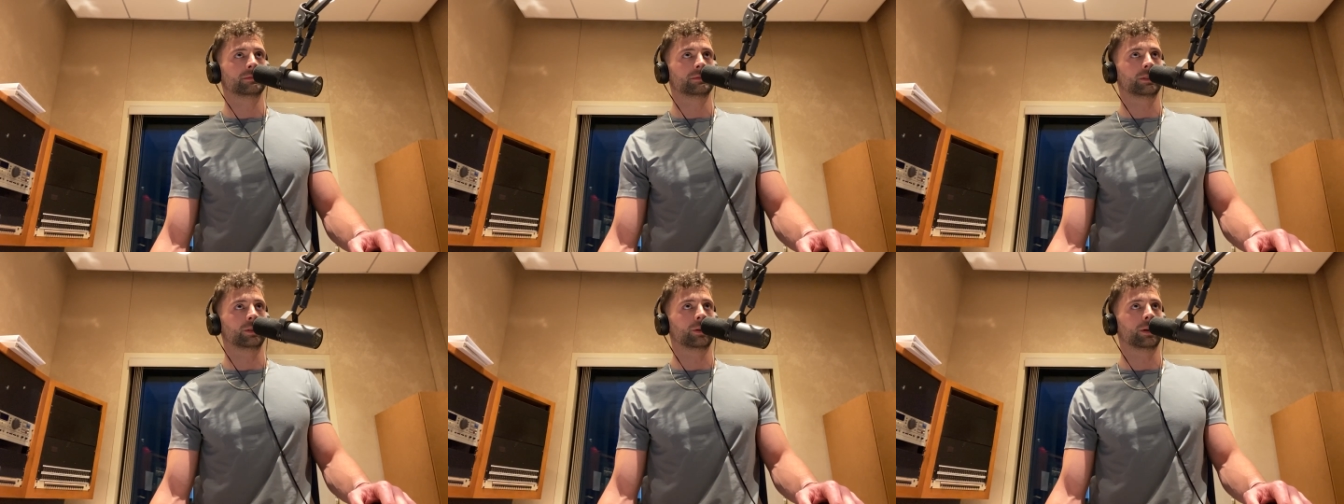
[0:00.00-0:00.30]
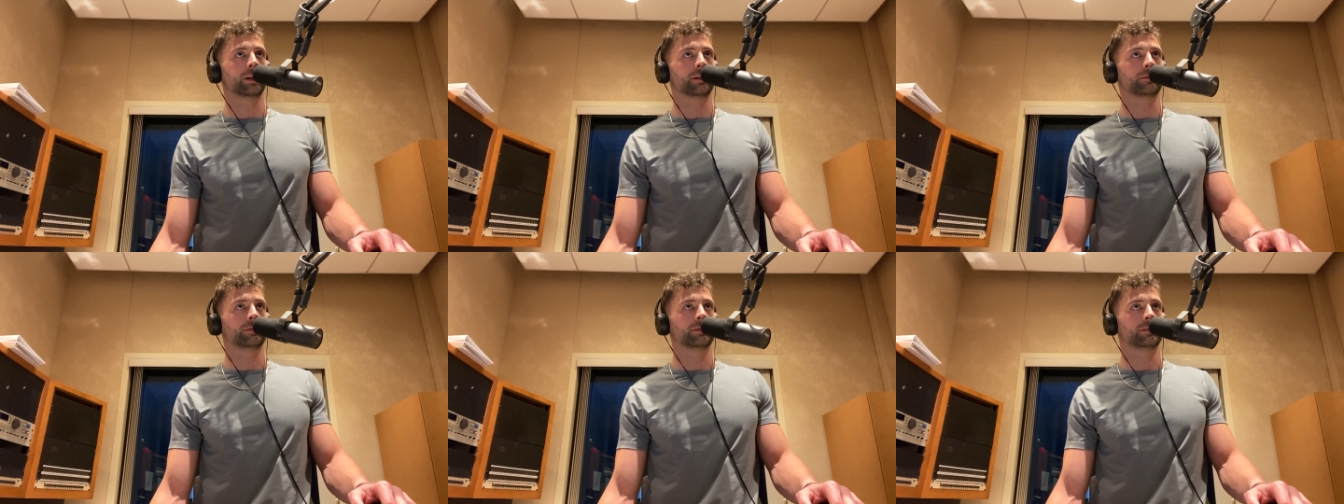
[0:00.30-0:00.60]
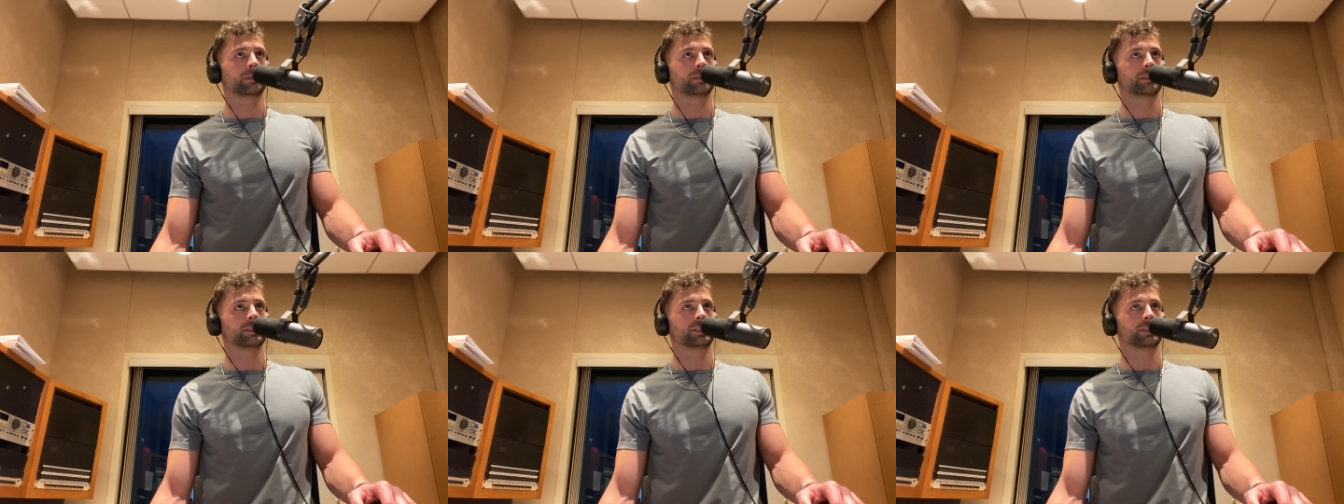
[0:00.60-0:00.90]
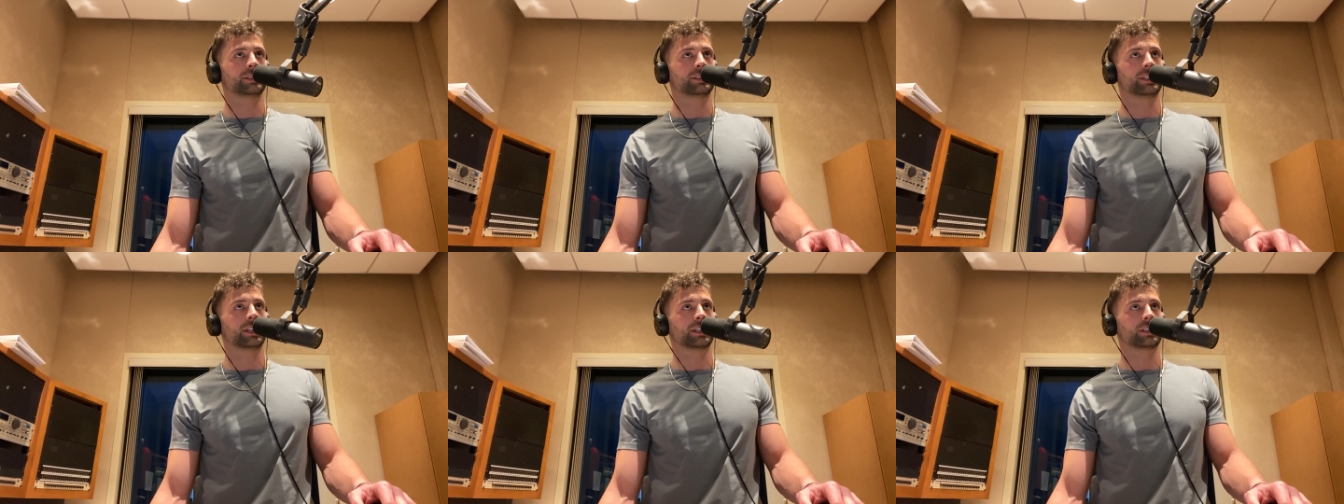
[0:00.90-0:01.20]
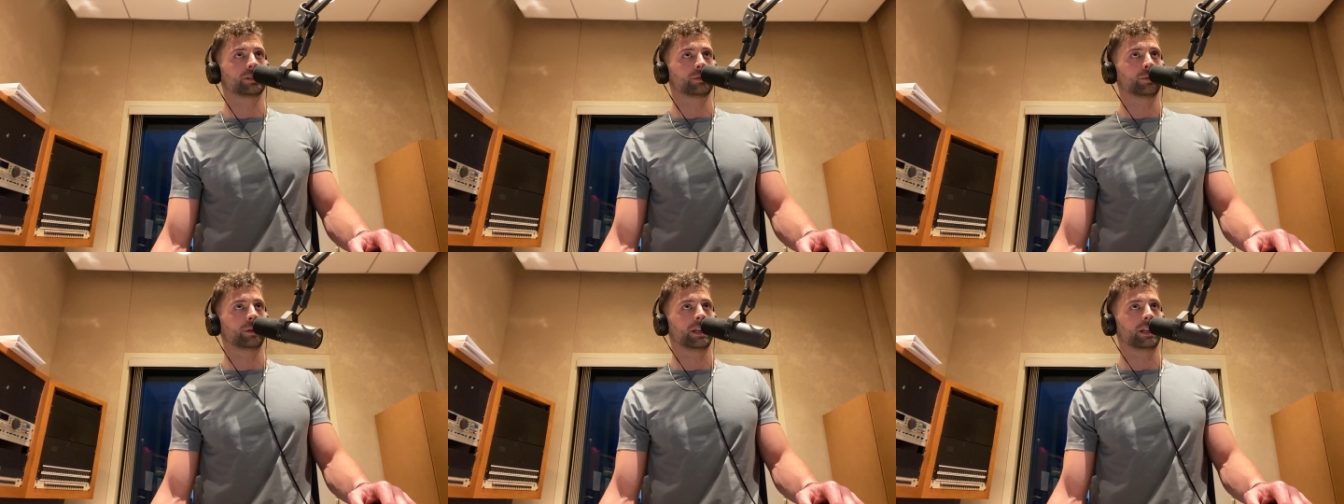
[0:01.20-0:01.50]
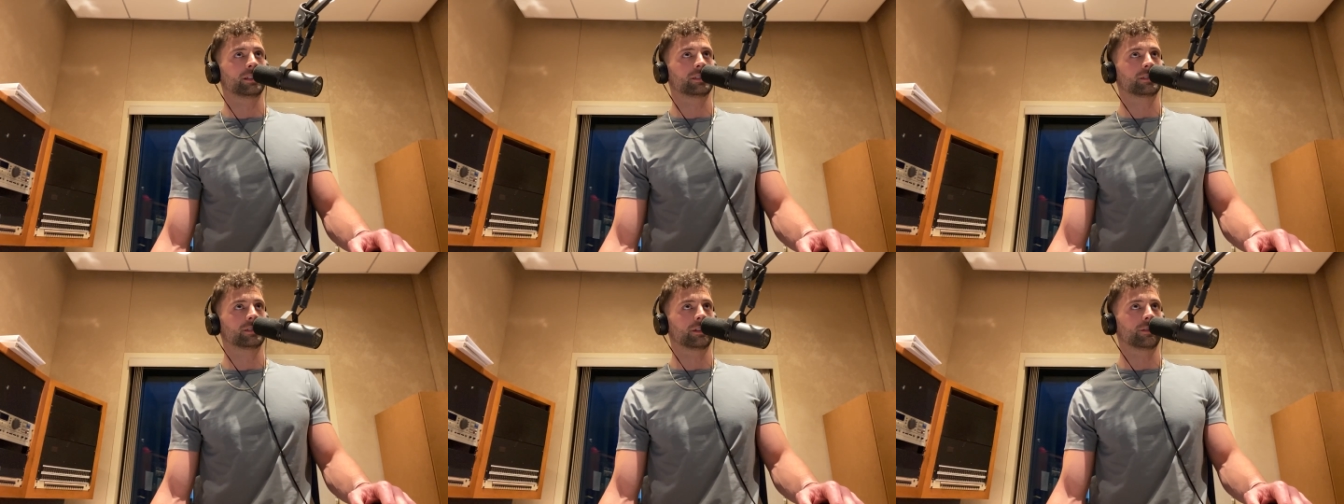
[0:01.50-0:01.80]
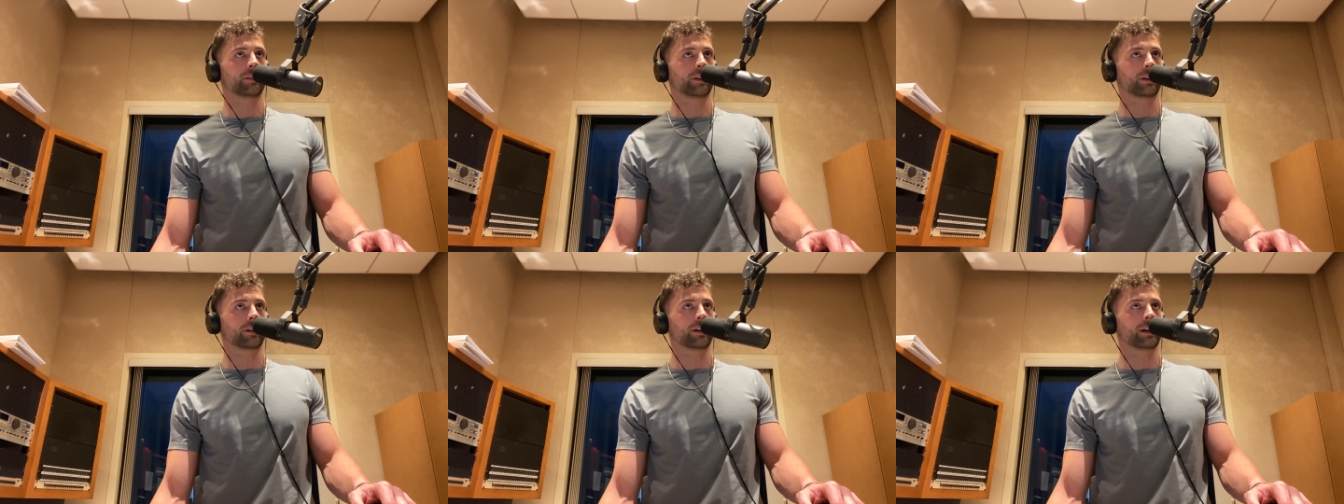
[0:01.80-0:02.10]
You have six weeks to
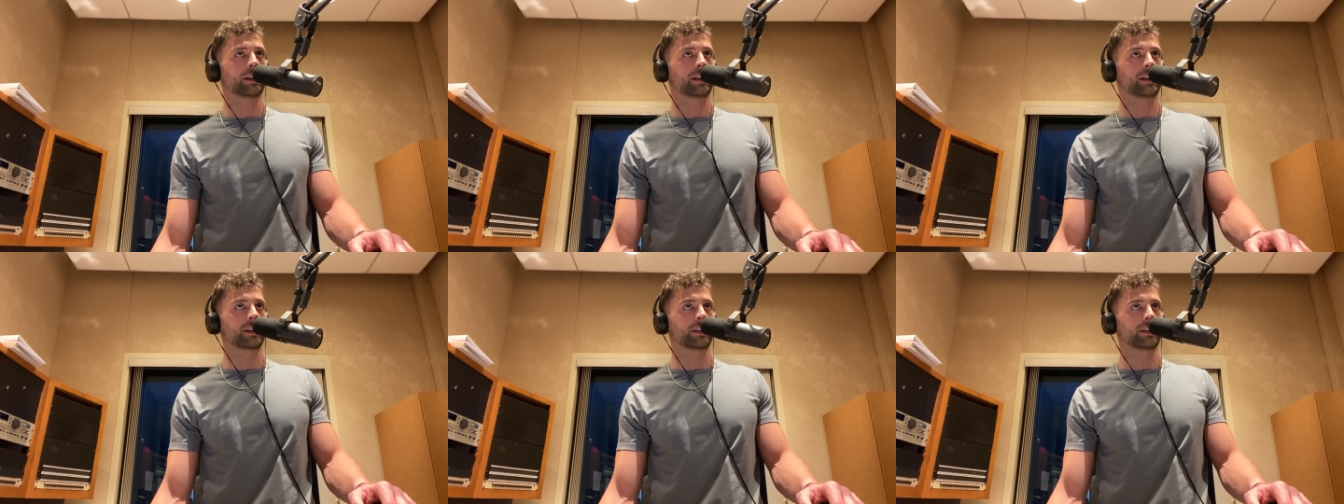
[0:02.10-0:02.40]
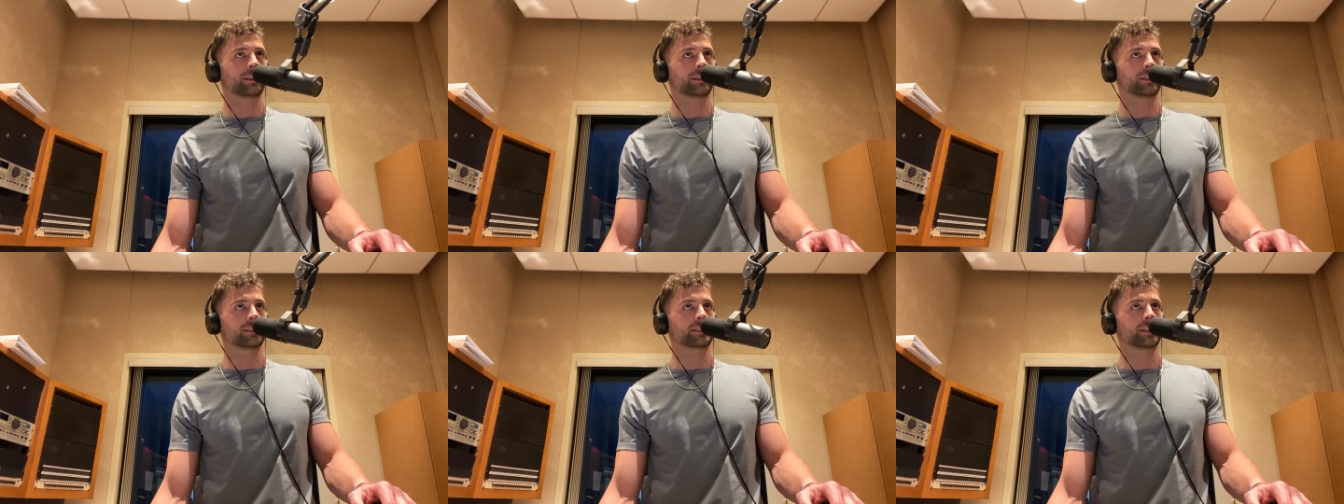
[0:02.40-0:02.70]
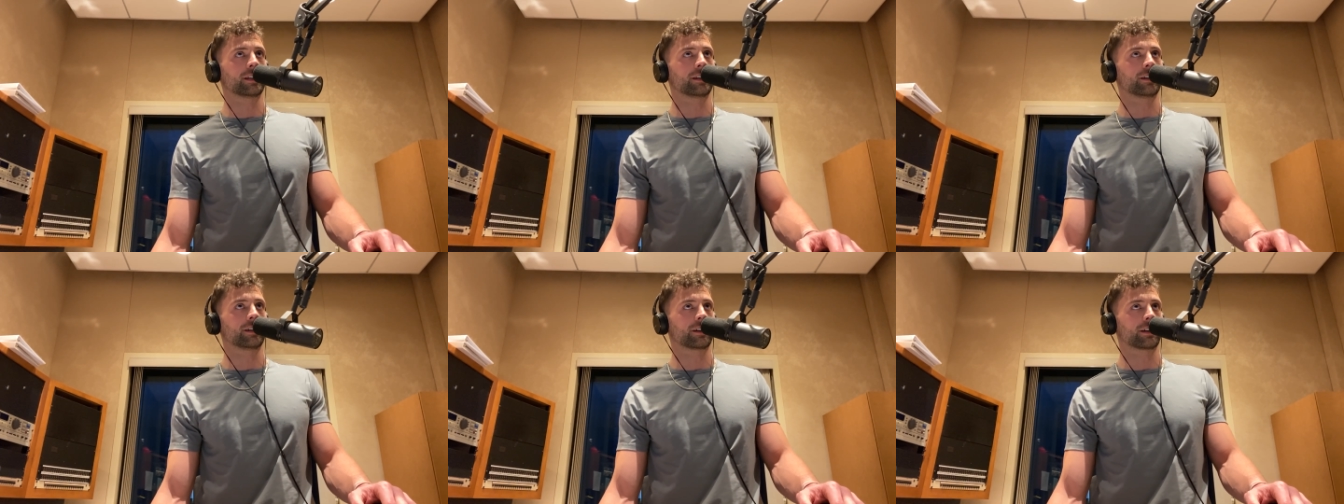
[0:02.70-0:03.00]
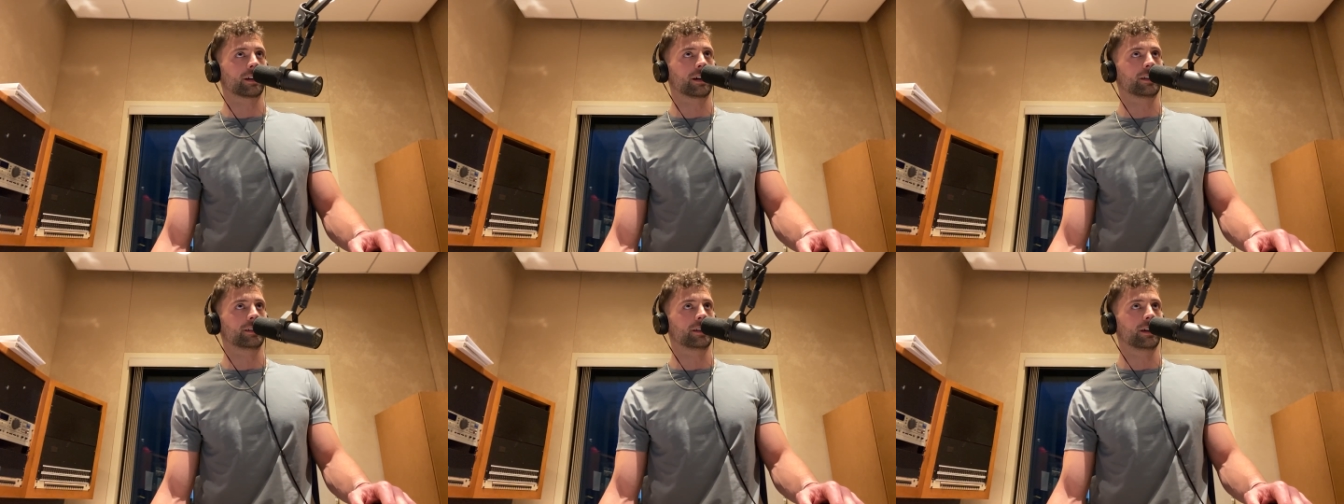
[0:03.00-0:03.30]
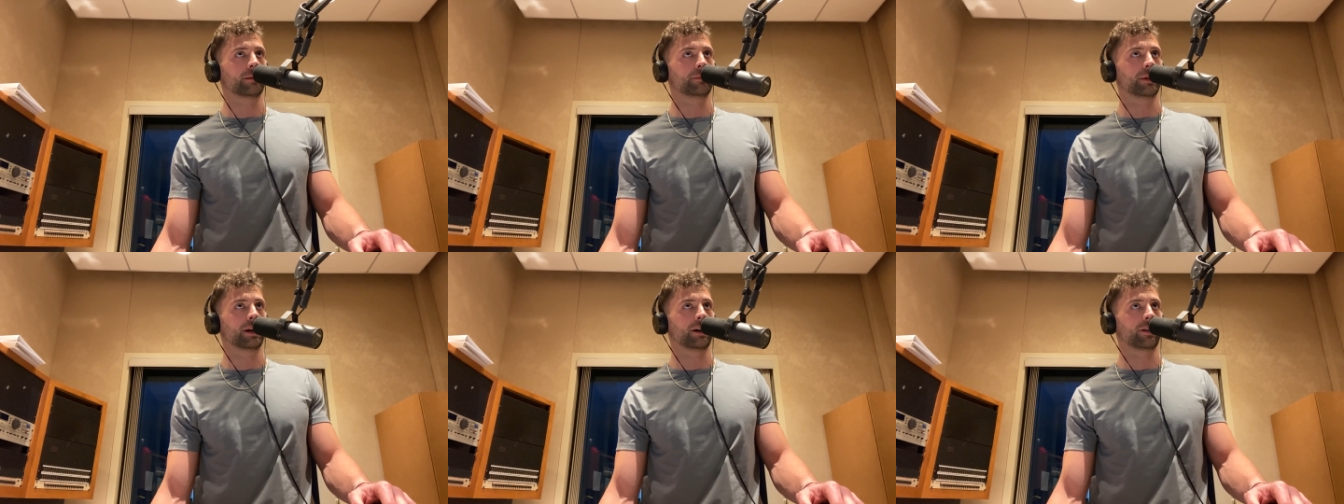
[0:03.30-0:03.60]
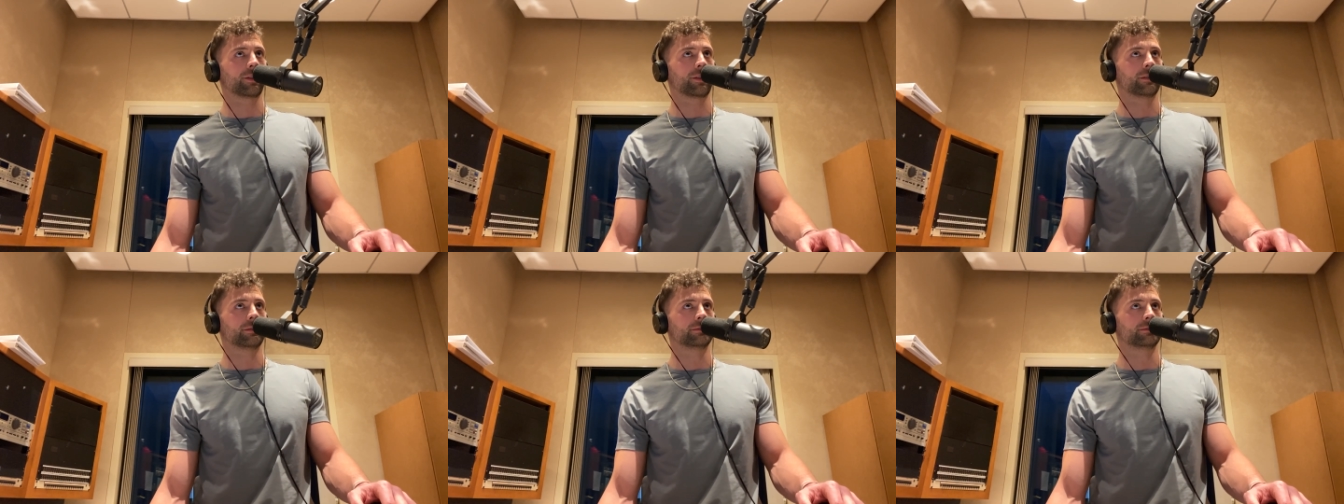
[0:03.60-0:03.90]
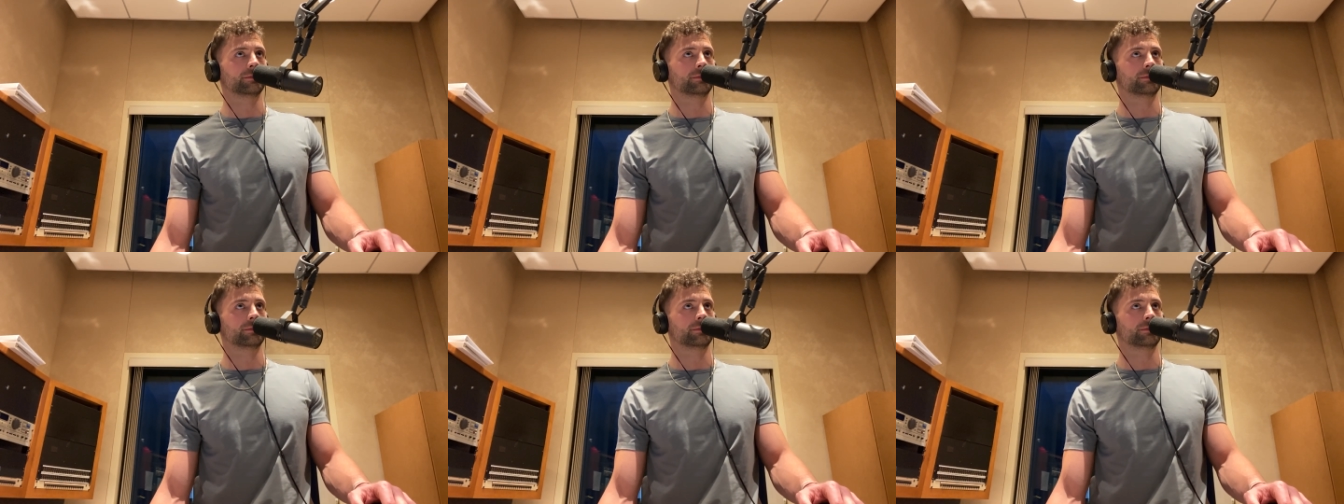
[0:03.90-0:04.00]
figure out how to get this out of your goddamn mouth.